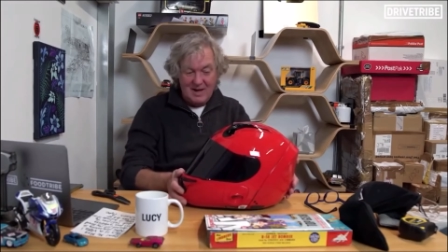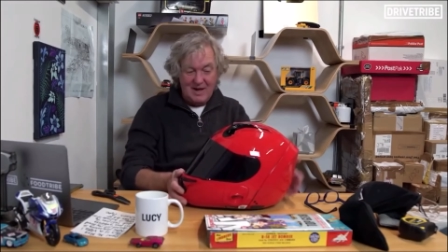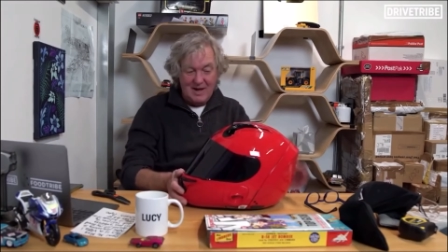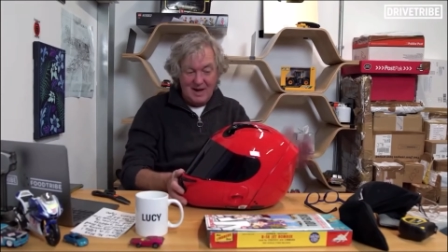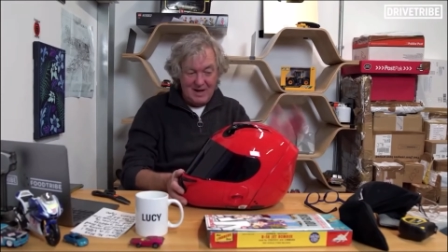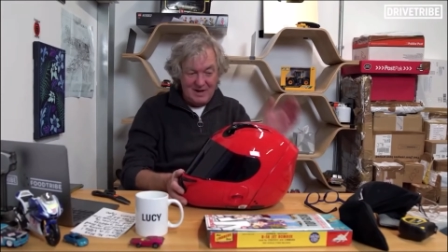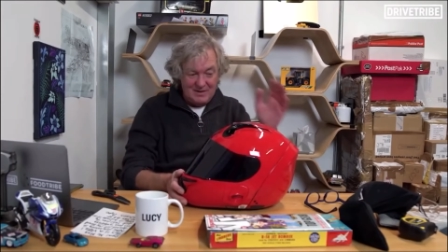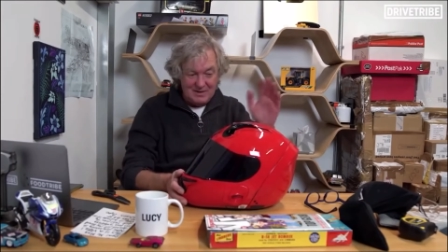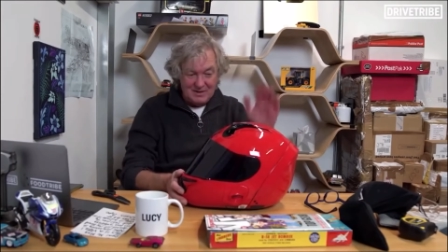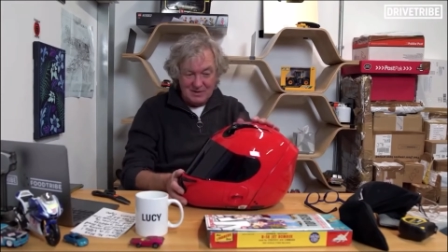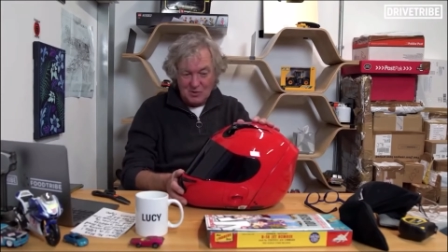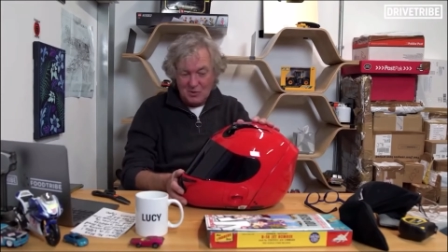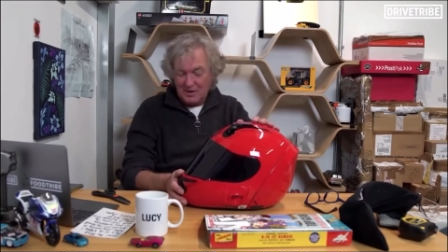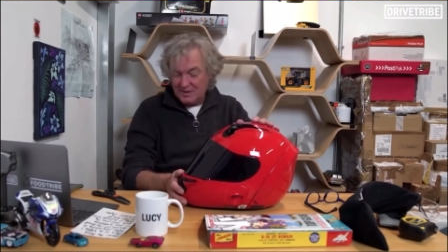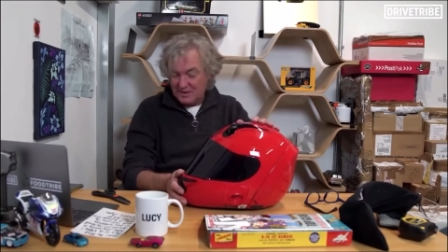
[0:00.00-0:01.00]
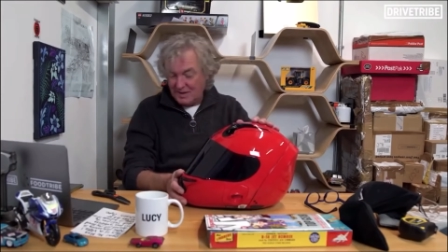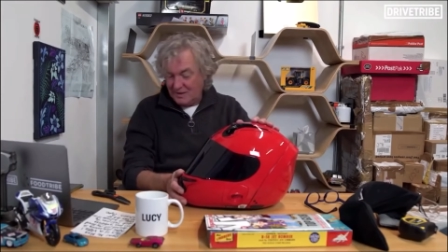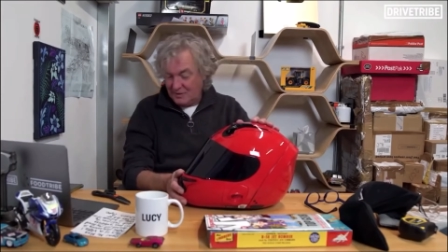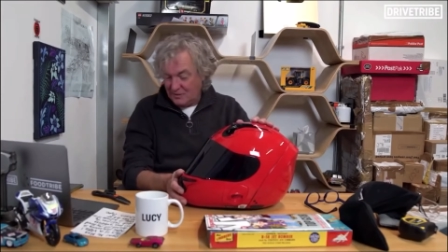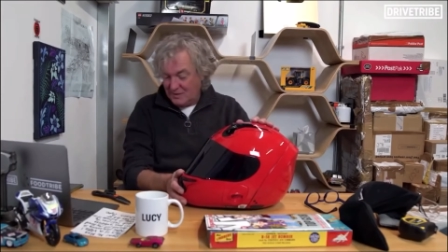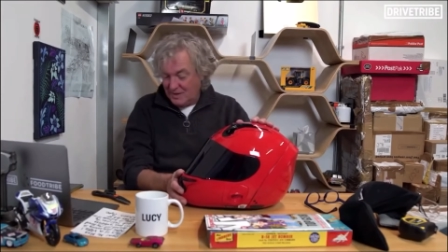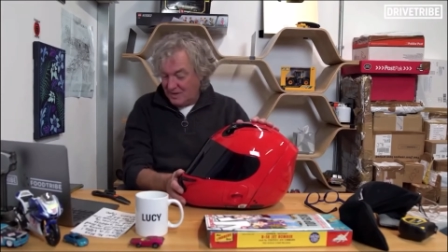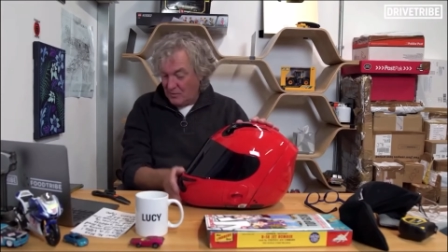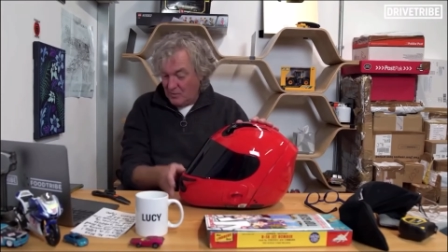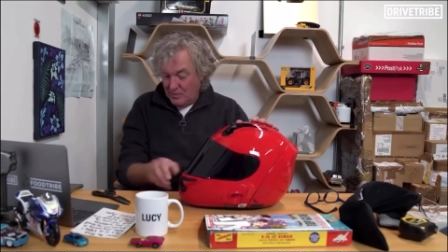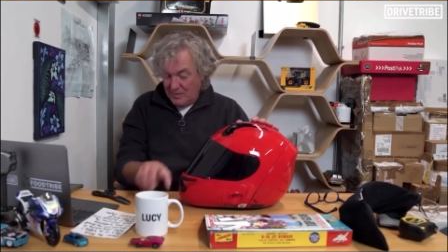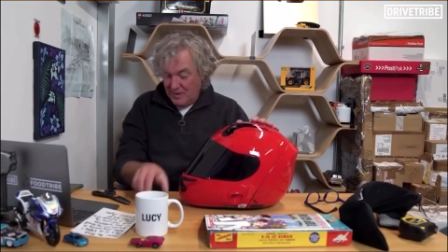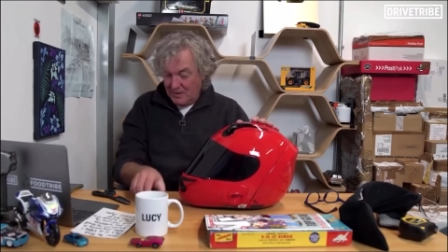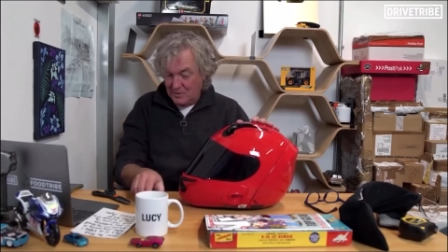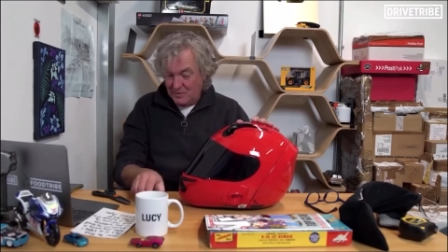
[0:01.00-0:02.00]
Uh, this is a quality item. It would
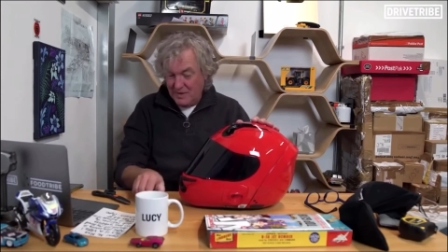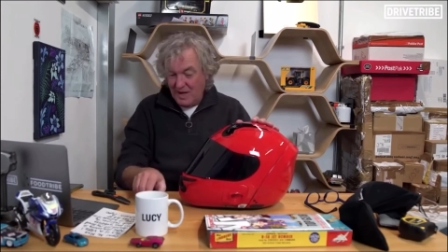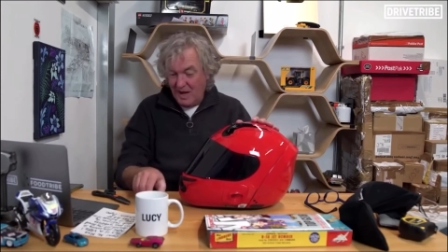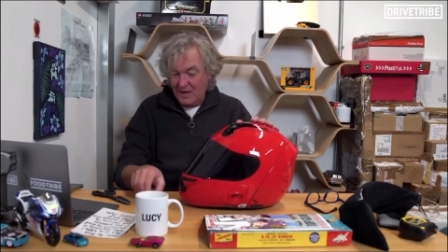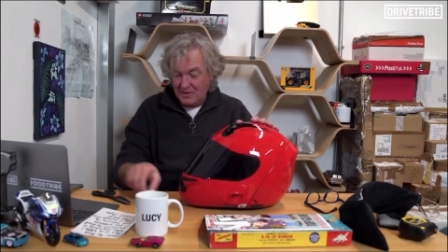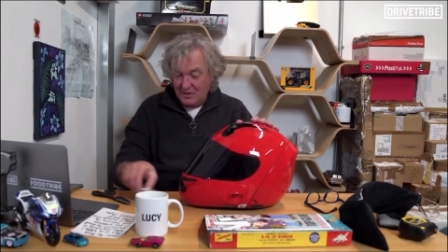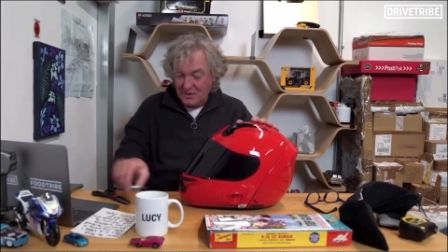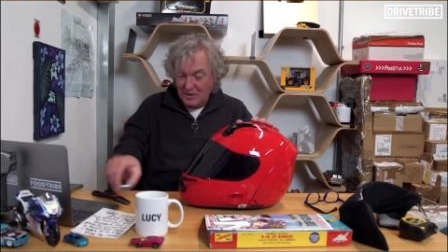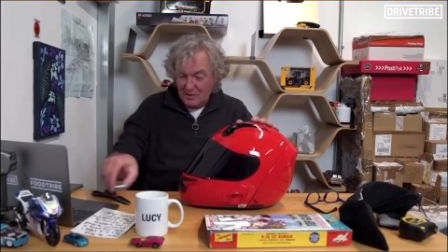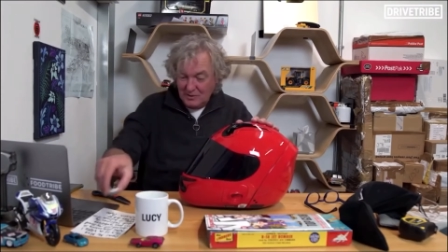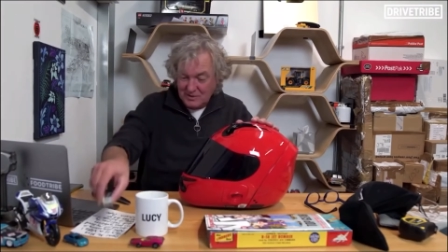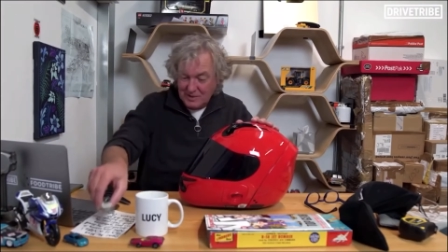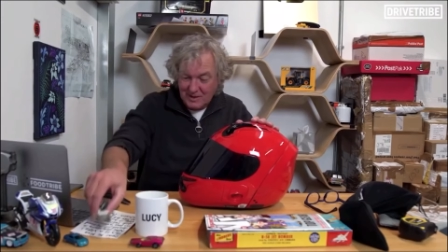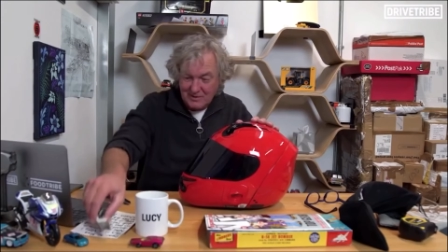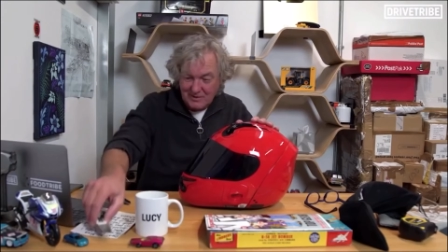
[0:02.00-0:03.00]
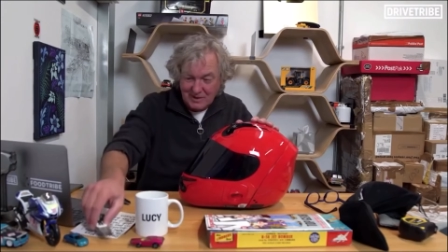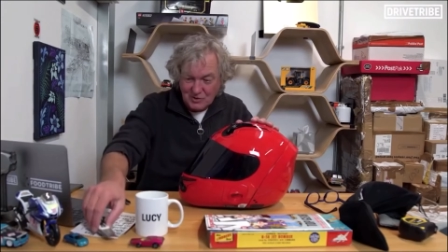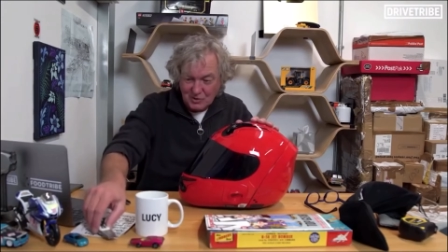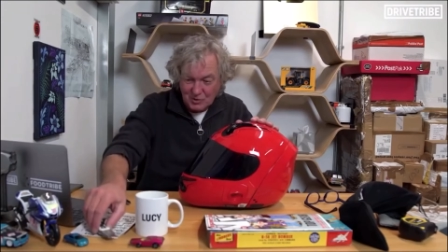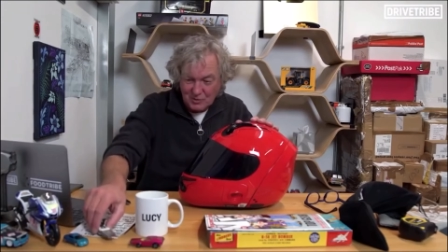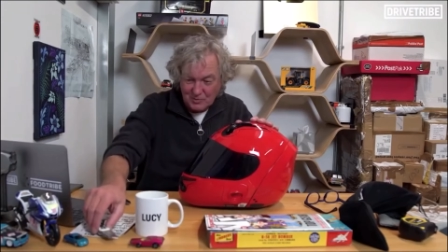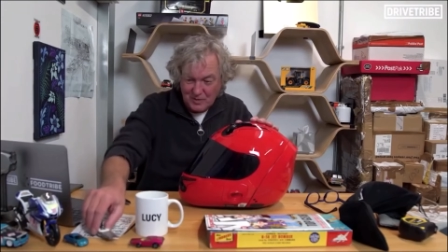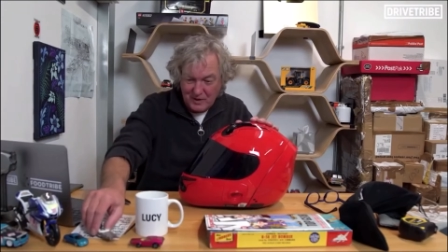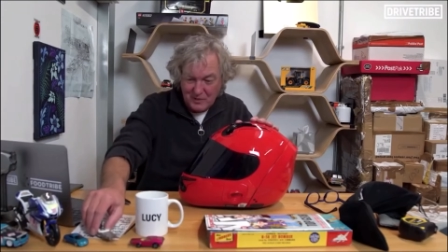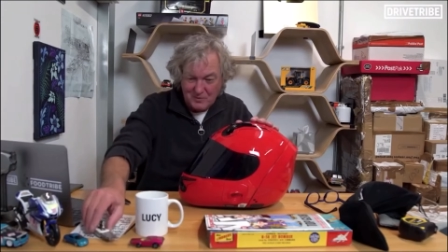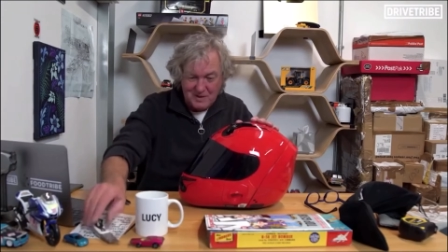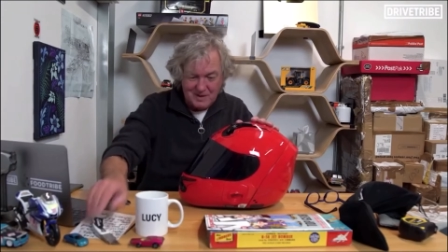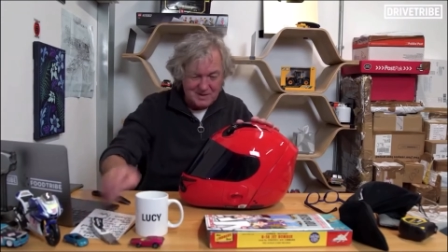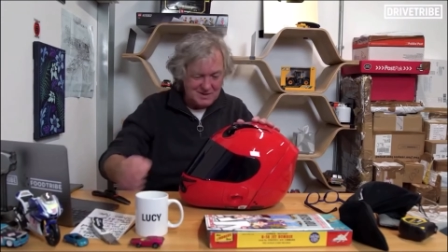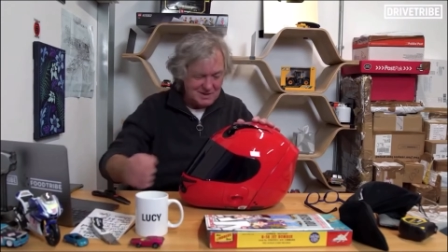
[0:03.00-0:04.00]
appear to be unused. I don't think Shaun Pope,
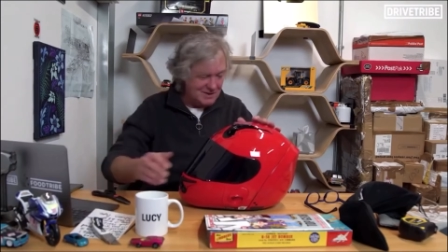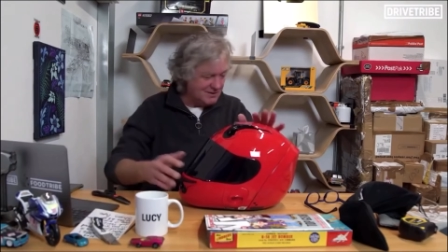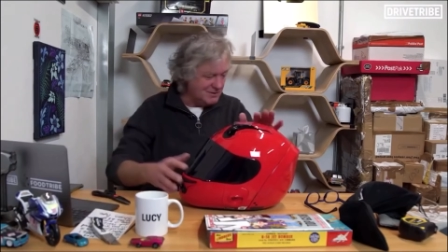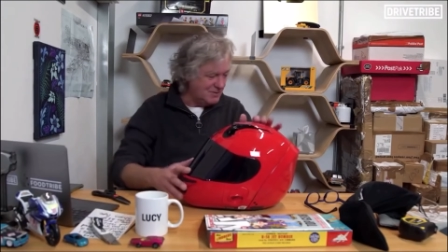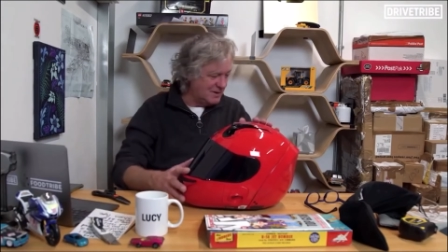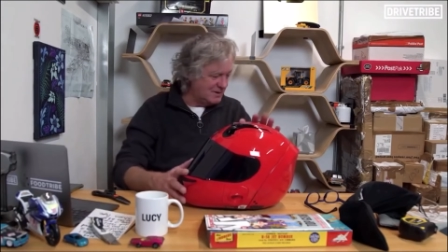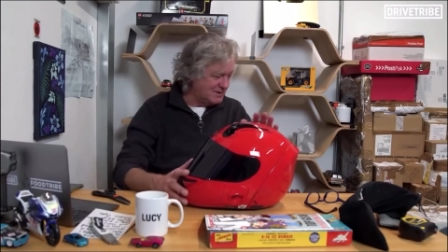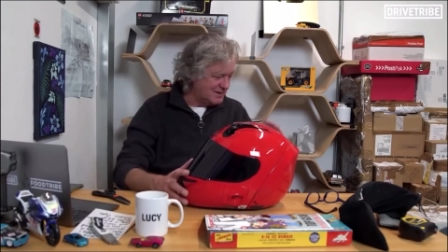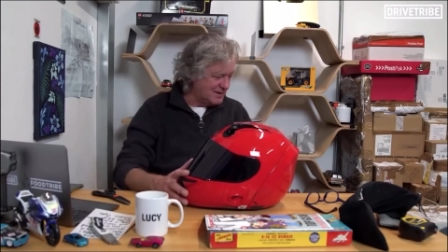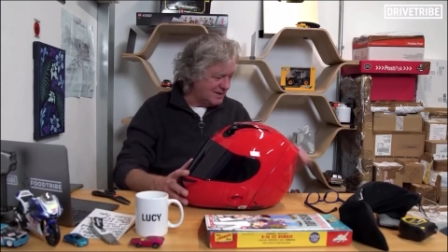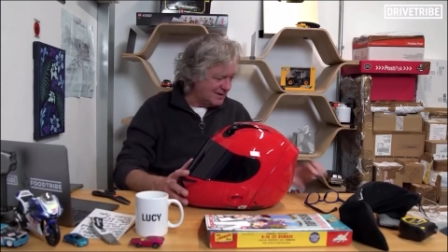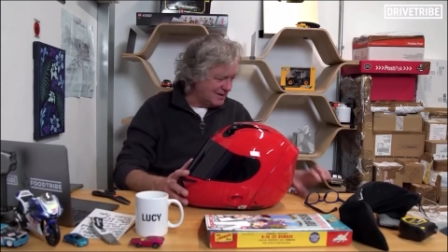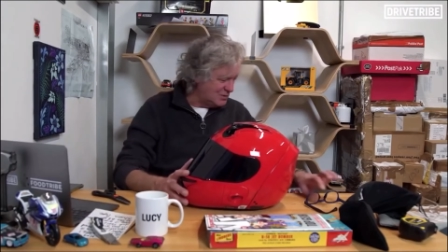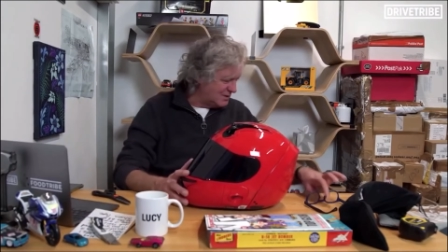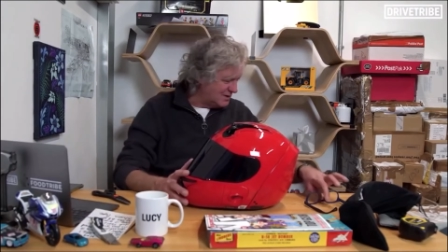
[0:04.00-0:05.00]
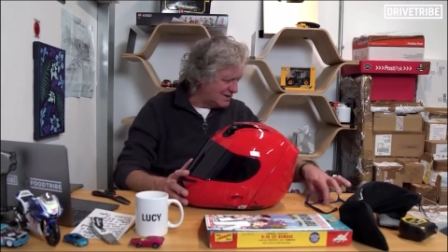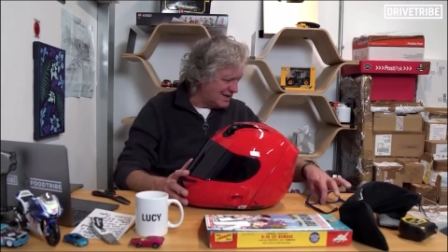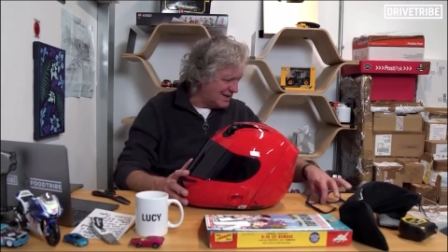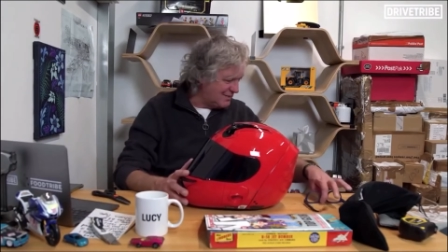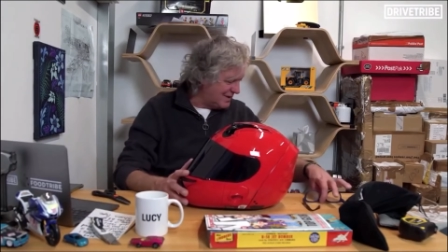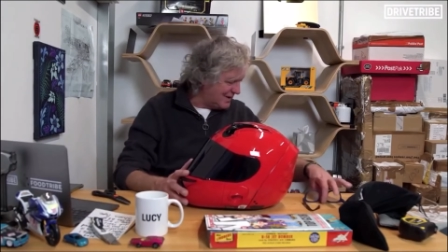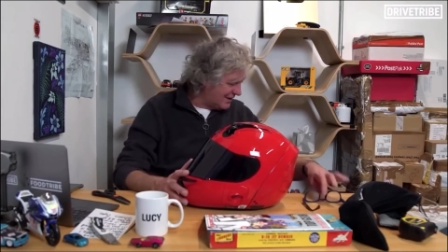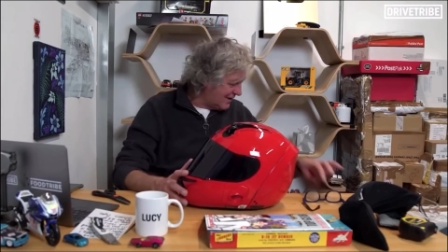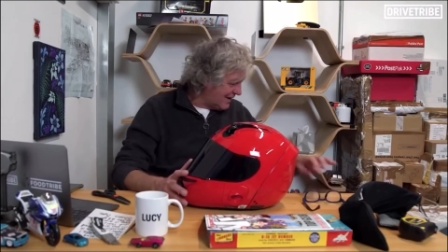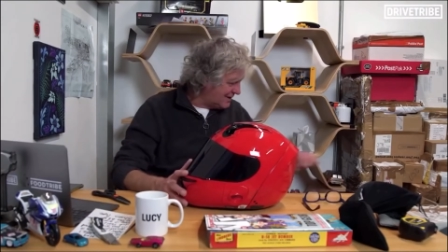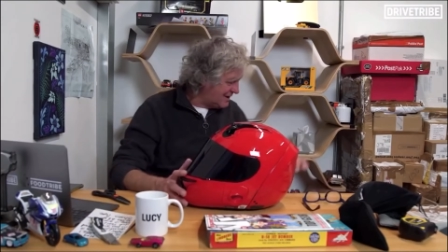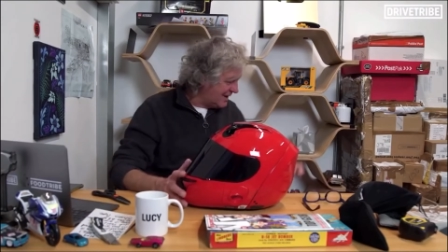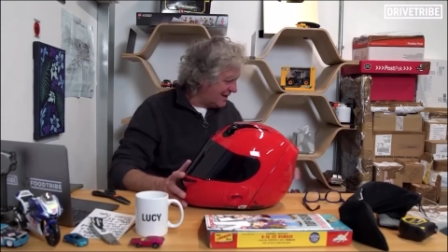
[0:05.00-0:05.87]
being a serious motorcyclist, would send me a crash